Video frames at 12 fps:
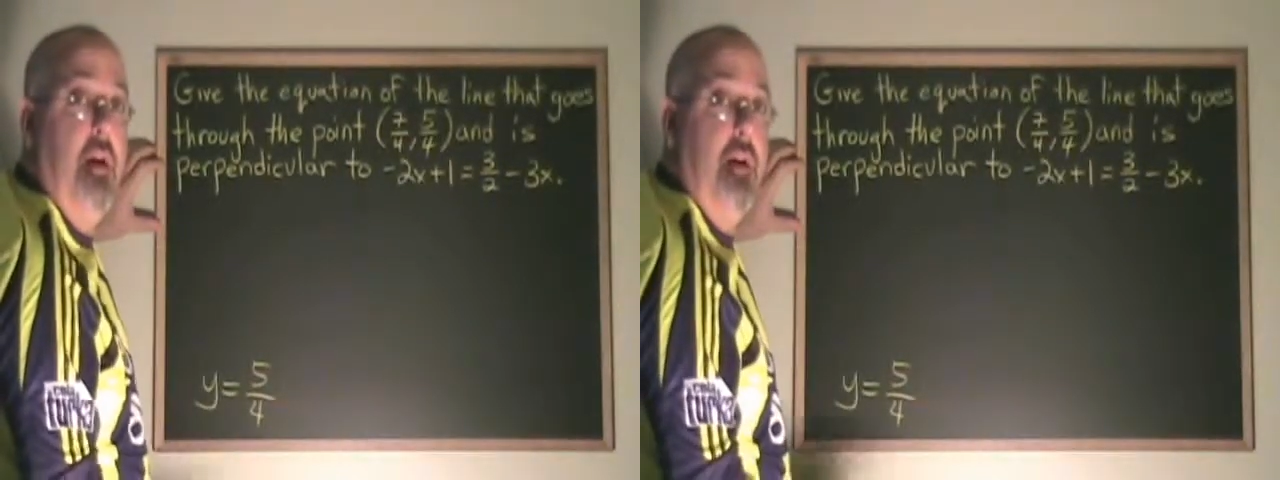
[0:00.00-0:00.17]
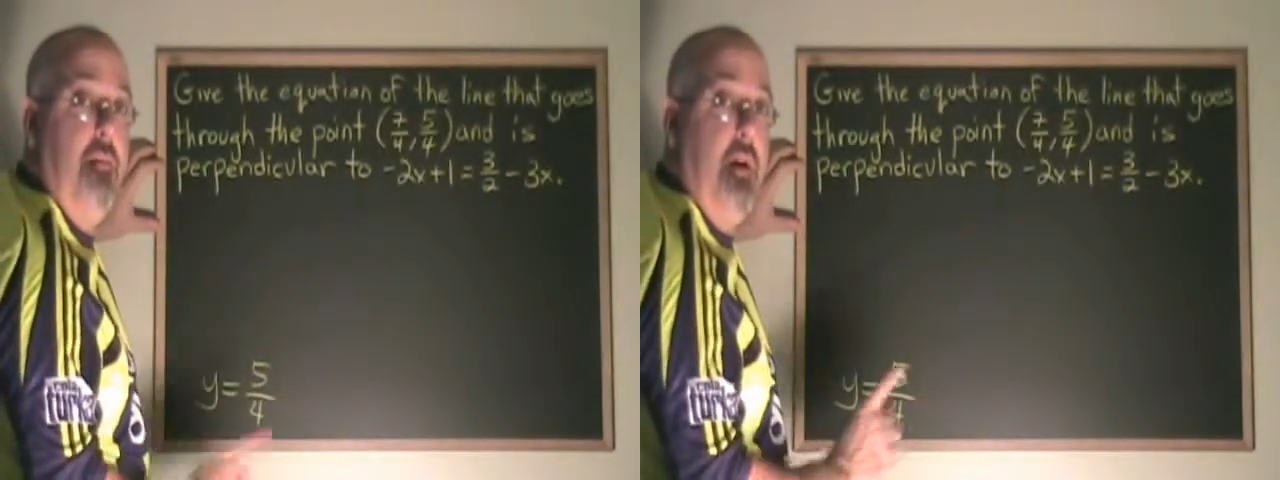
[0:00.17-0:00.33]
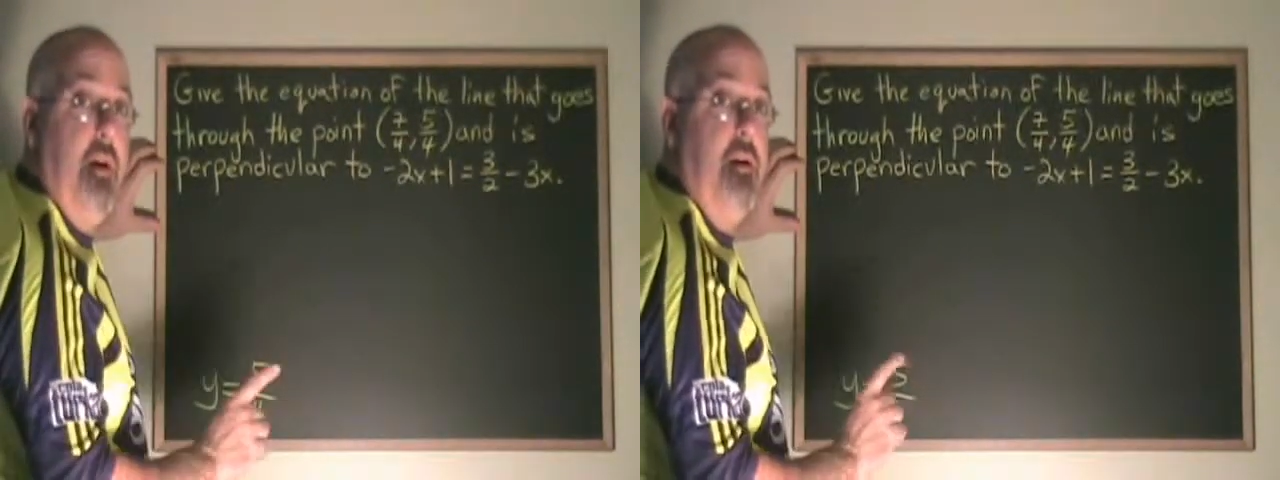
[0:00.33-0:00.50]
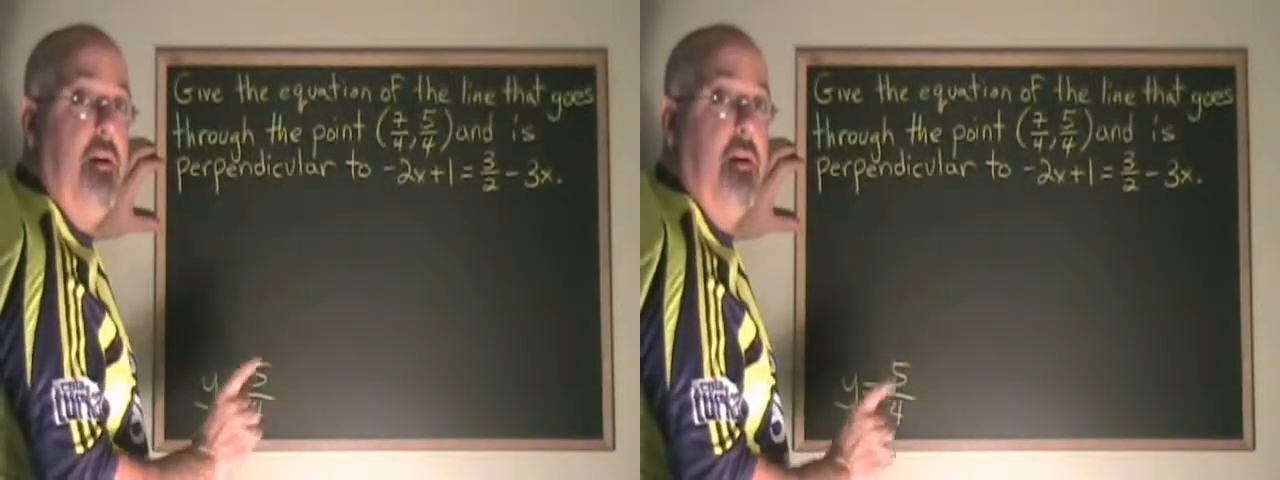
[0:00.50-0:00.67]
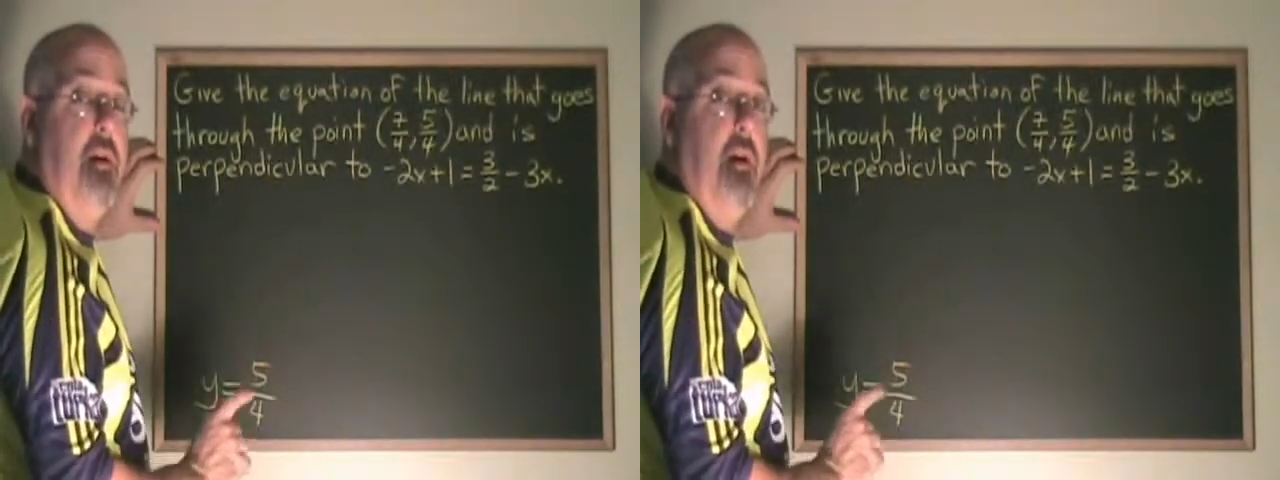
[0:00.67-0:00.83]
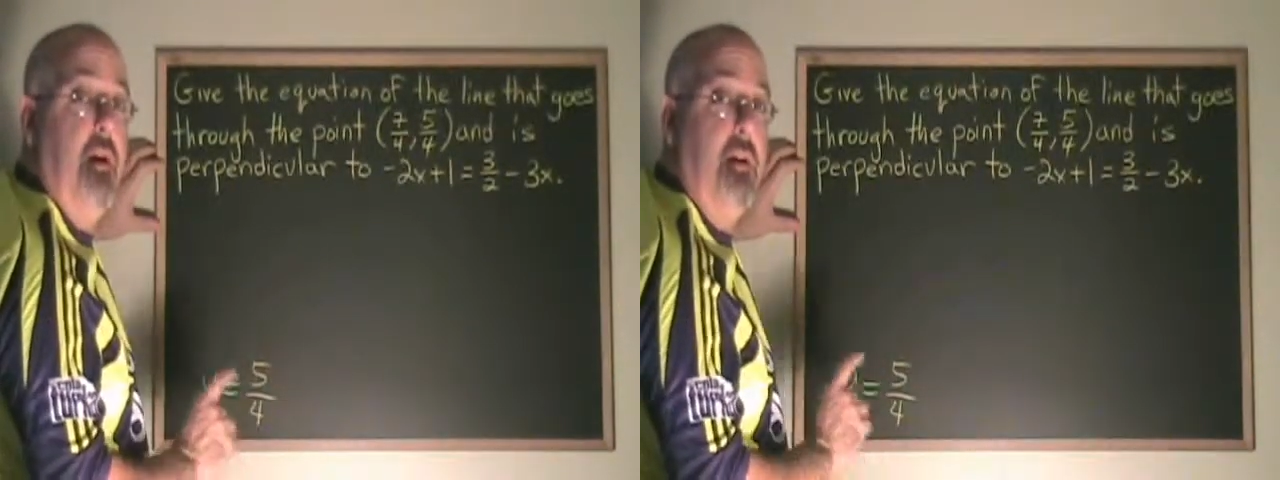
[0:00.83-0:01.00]
But
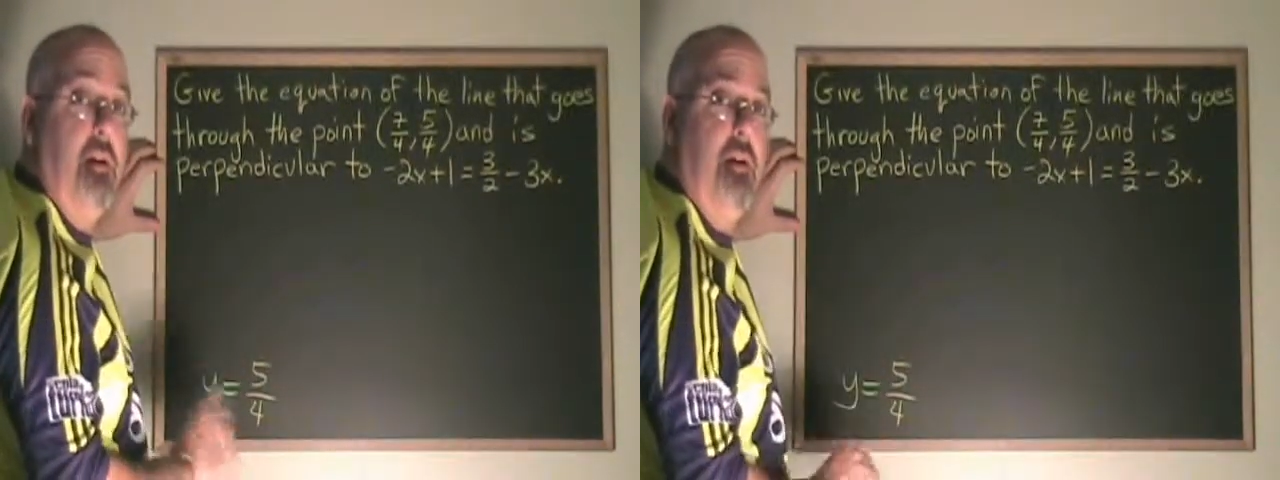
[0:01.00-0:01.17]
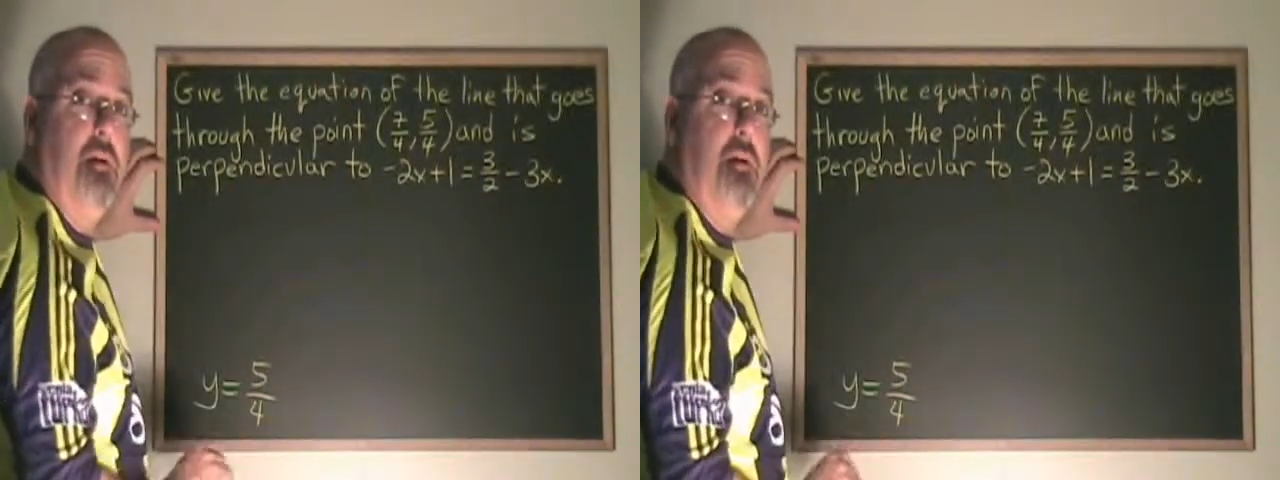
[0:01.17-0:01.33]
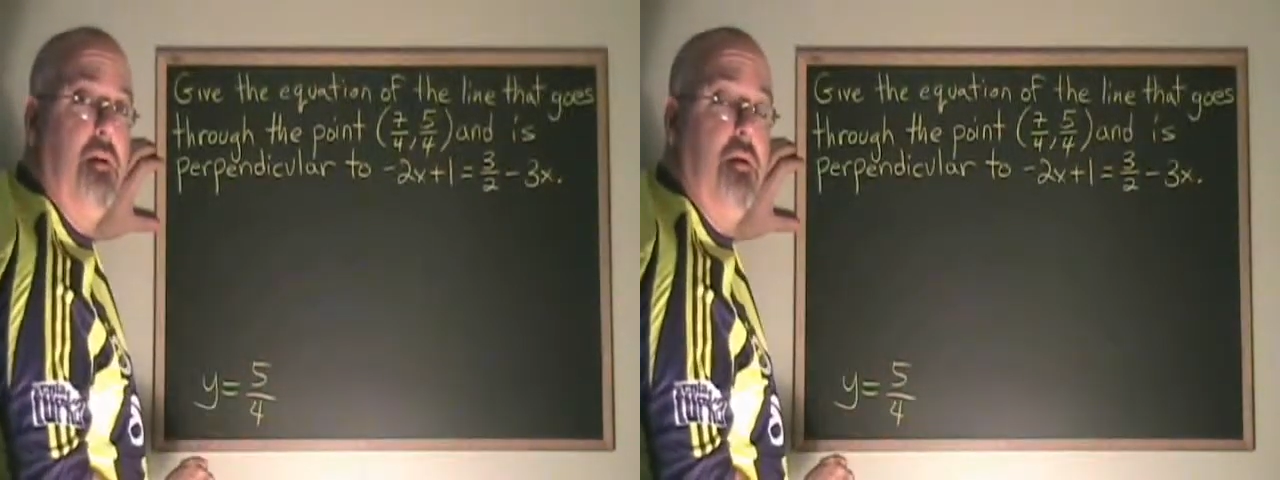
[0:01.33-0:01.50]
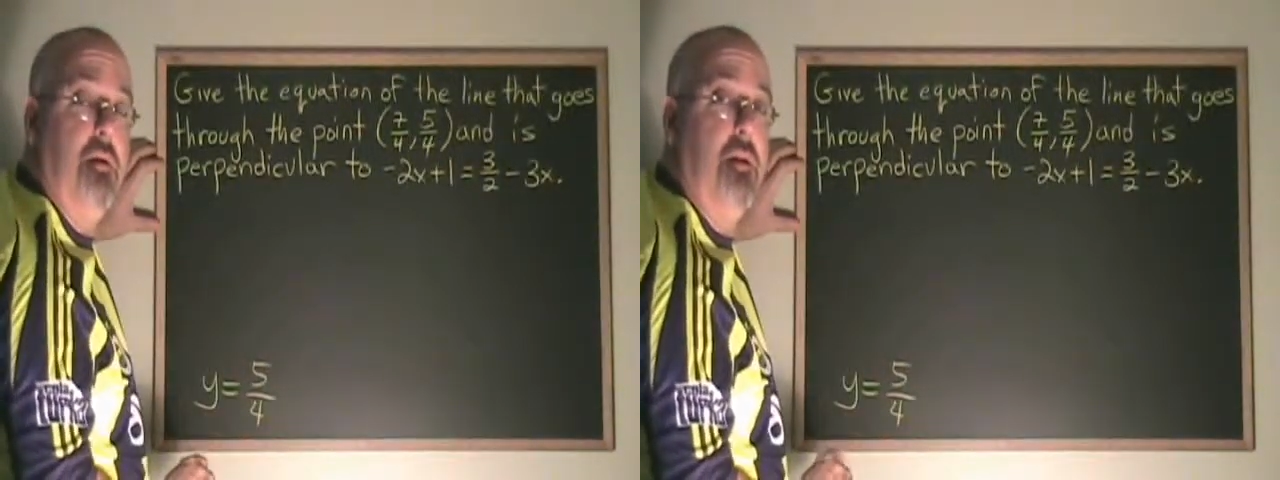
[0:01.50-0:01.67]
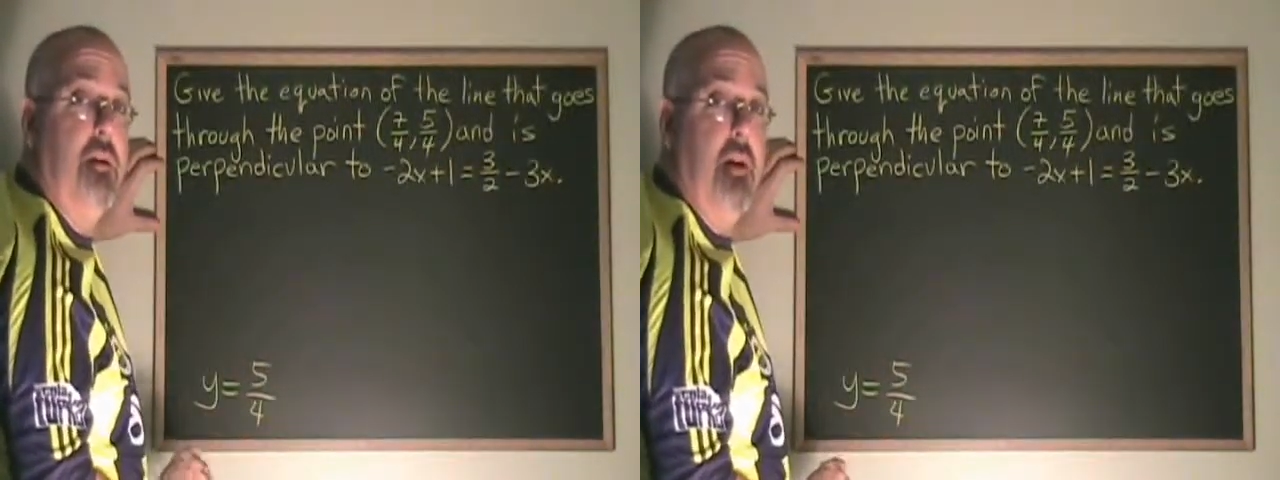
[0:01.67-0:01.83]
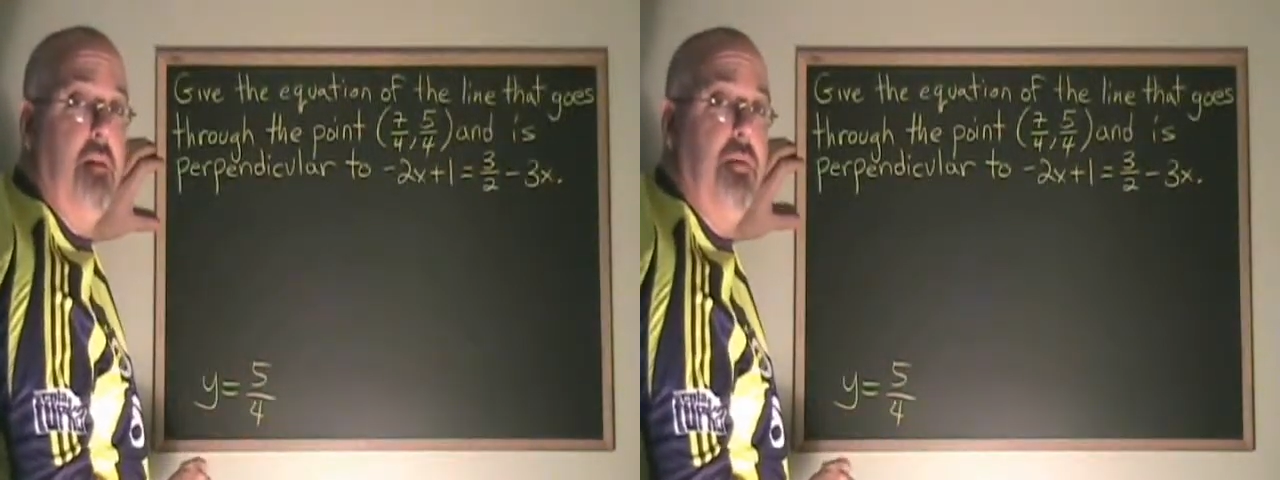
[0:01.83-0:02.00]
I can also use the
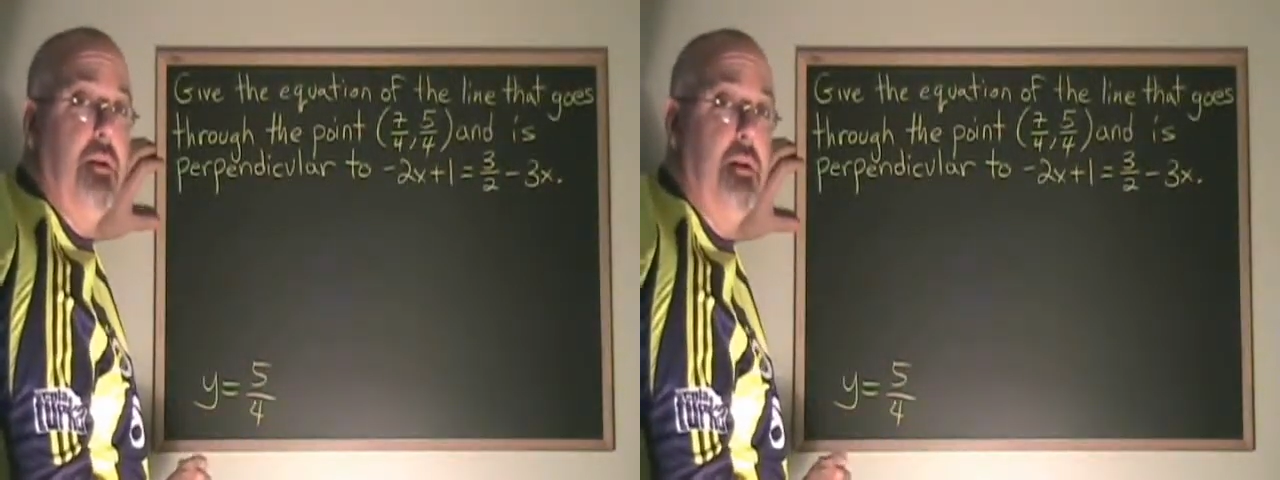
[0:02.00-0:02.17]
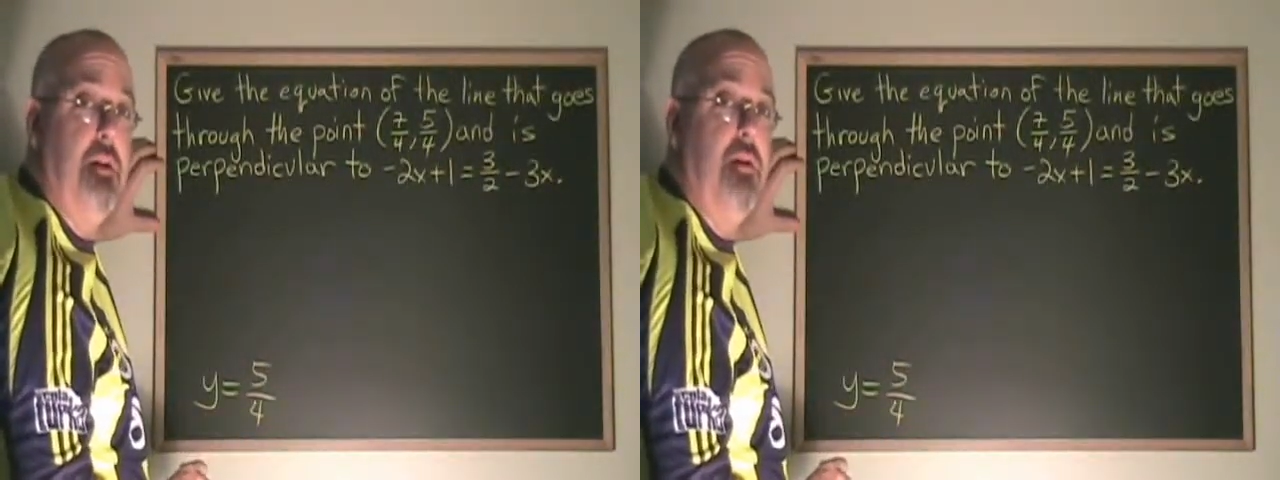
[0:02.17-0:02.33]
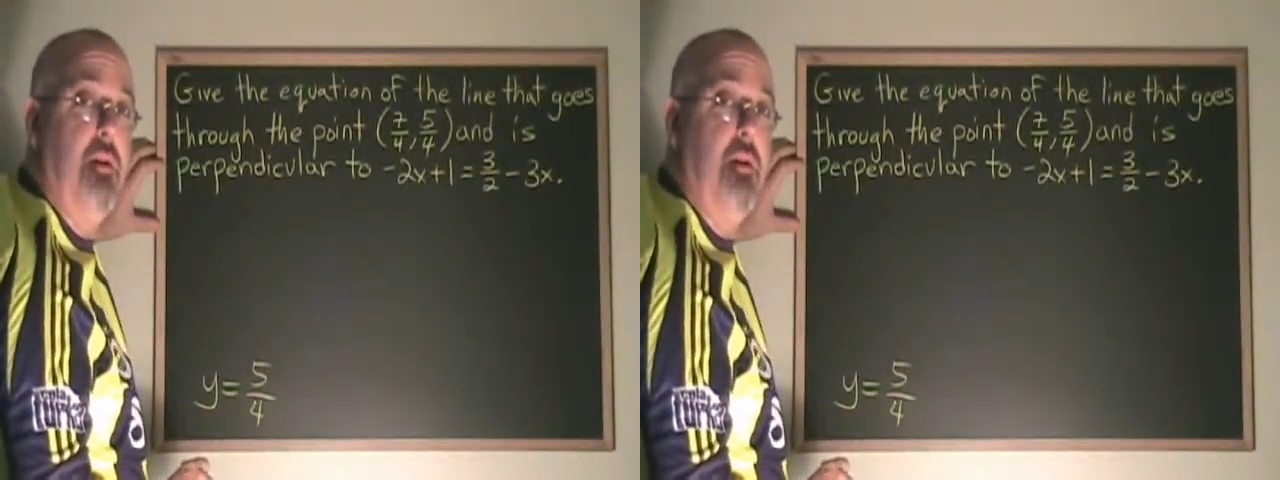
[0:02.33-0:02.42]
same procedure